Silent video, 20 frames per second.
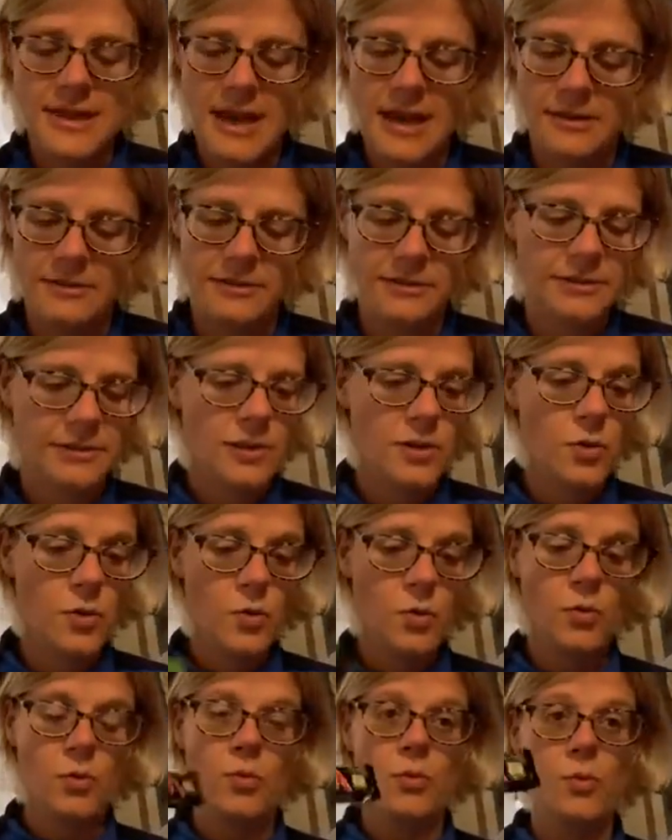Now,
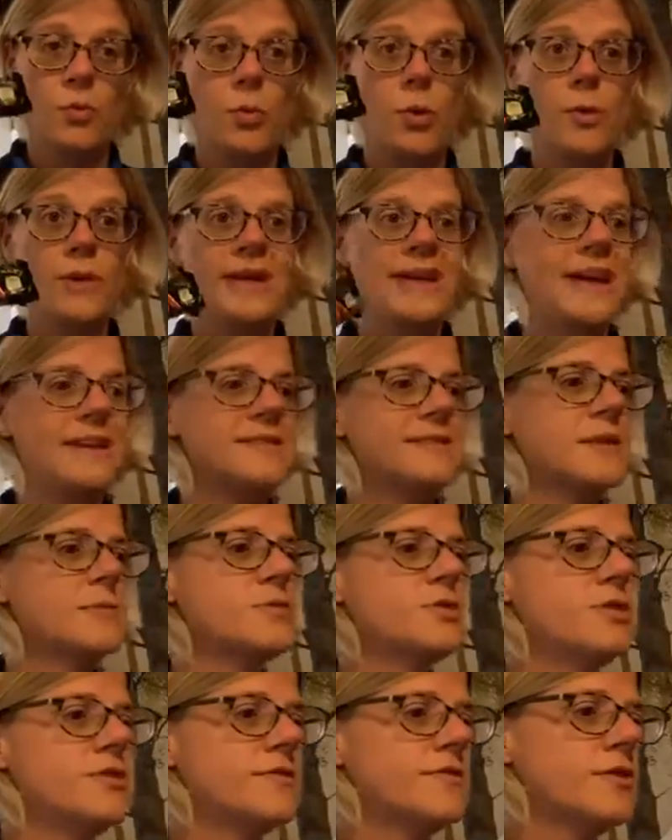what we can
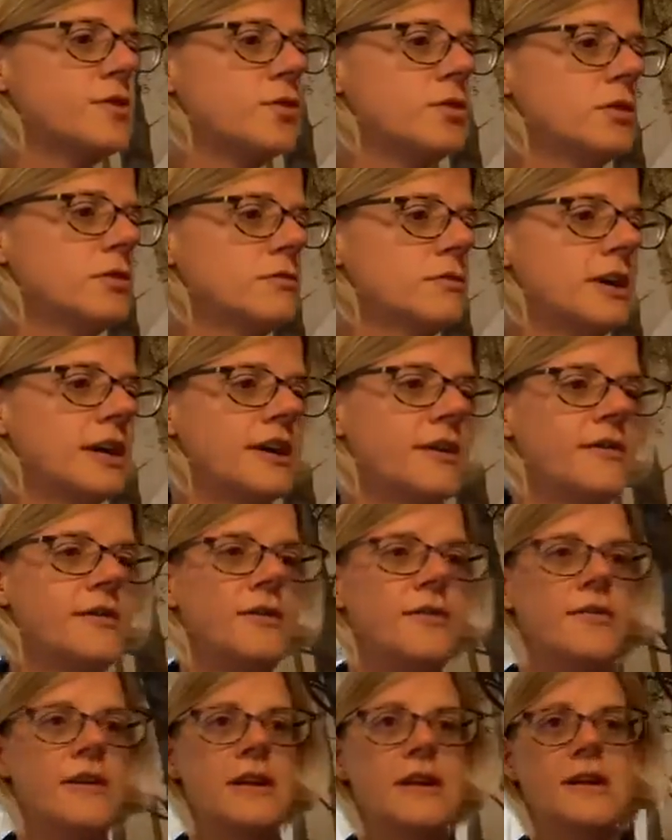substitute for, like
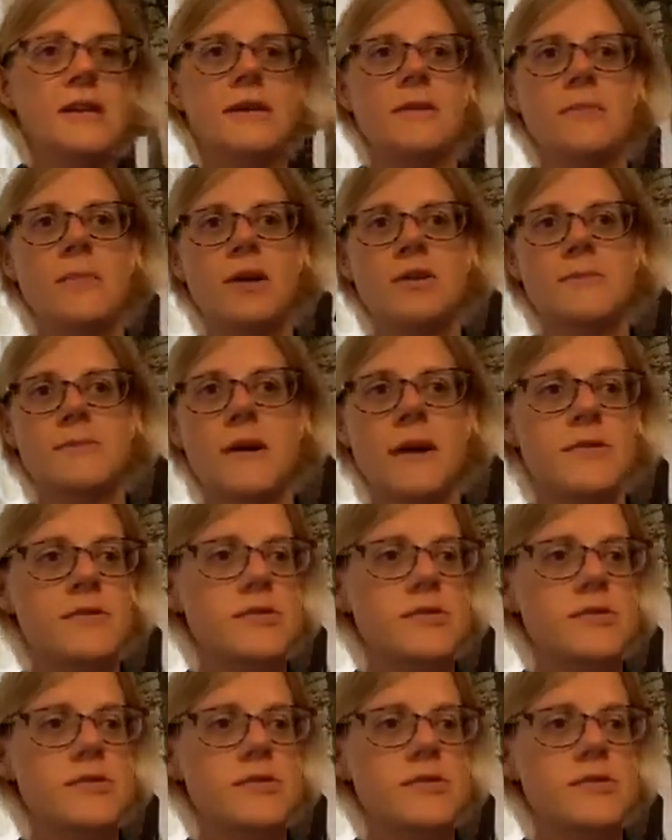if you're feeling that Mars